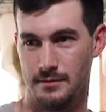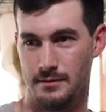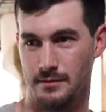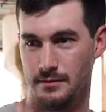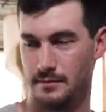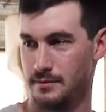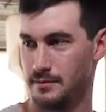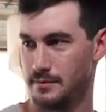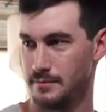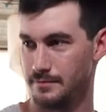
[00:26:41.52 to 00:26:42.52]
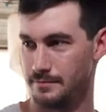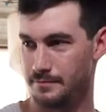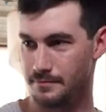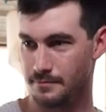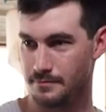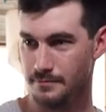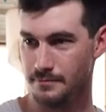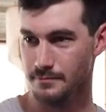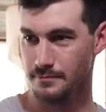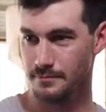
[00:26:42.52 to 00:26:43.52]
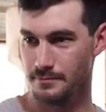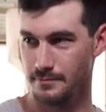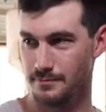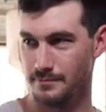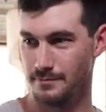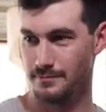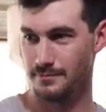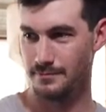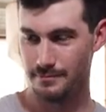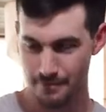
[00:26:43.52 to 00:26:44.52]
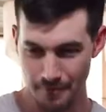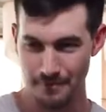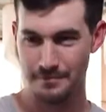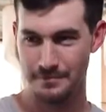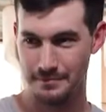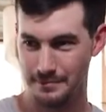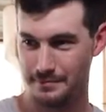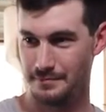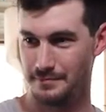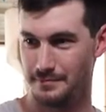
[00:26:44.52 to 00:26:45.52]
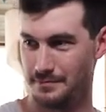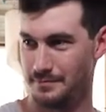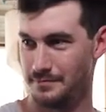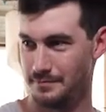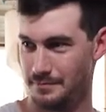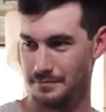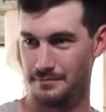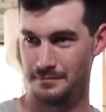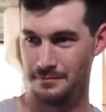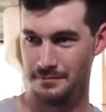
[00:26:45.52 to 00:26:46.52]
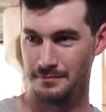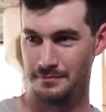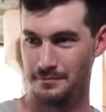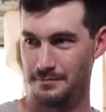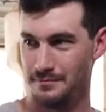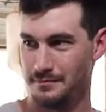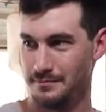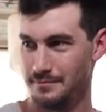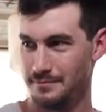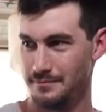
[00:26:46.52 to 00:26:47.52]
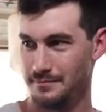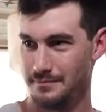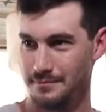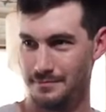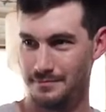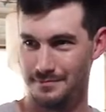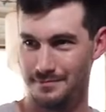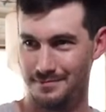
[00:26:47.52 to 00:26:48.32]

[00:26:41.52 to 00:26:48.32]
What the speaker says: [no speech]